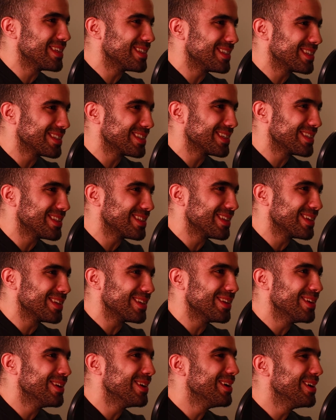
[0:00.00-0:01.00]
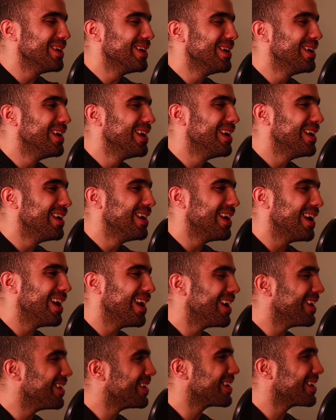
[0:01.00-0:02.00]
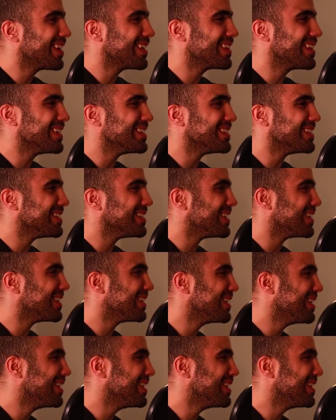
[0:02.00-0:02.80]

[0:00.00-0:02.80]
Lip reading: that's existent? You know, I don't get that shit.